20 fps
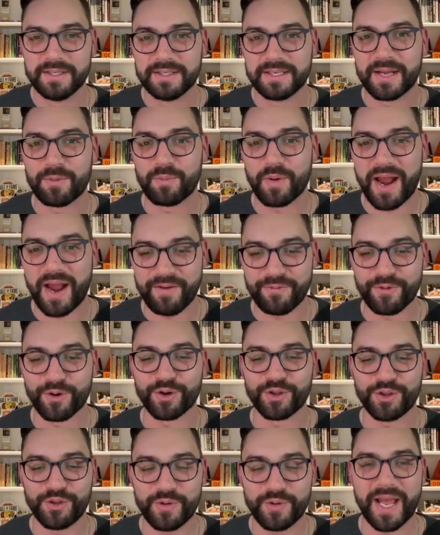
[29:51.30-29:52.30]
and
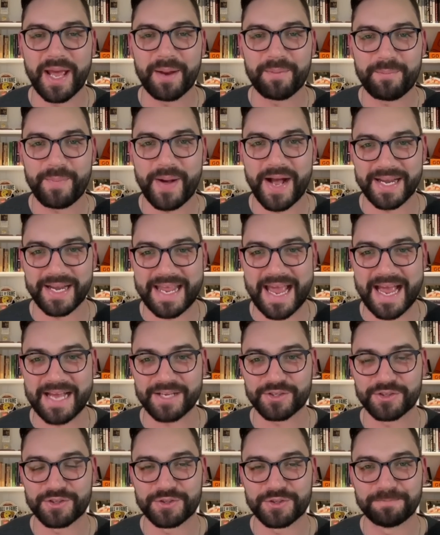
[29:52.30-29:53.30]
wherever you get
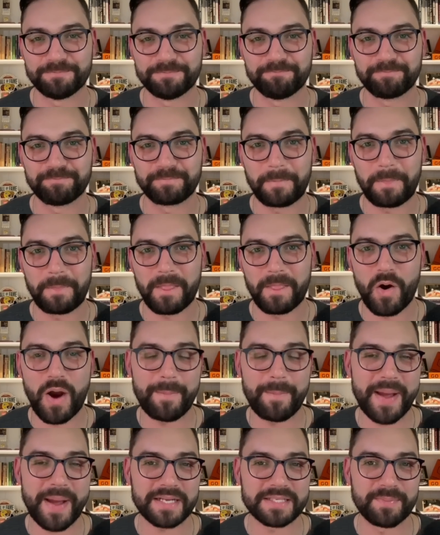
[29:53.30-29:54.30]
podcasts. All
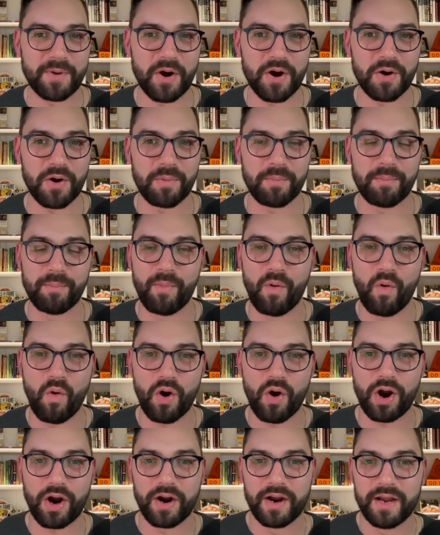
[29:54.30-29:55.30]
right, back tomorrow.
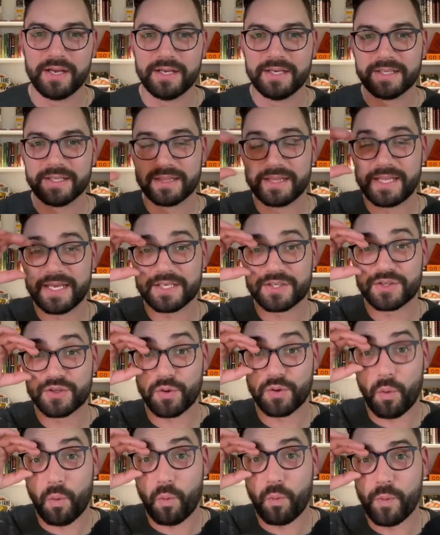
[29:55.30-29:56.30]
More this
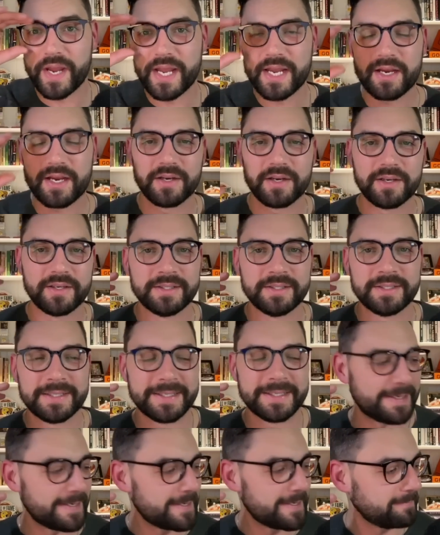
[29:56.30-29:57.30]
week.
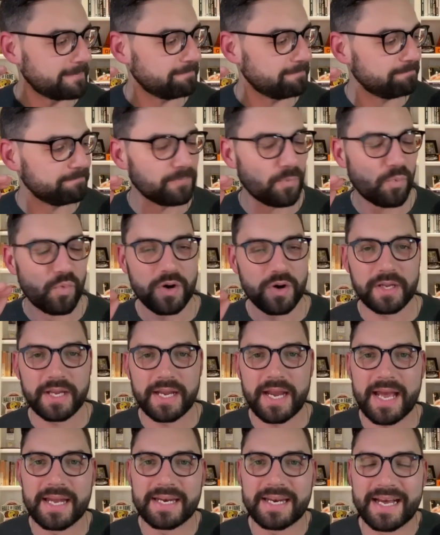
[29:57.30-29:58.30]

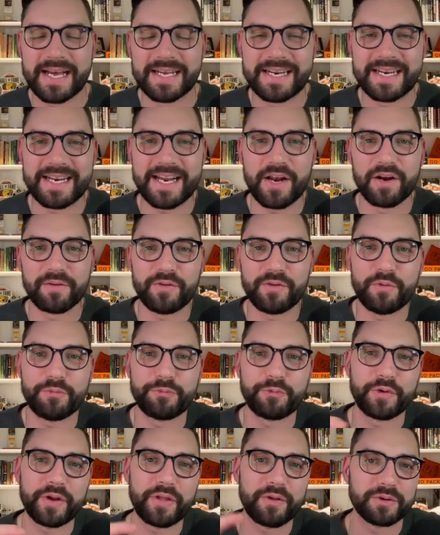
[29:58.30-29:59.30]
Working on an interview
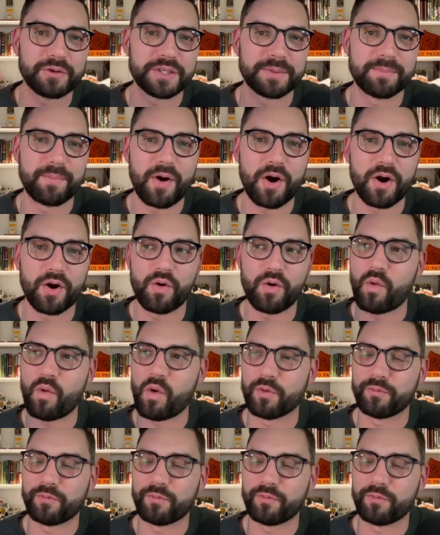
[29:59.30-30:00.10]
for either tomorrow or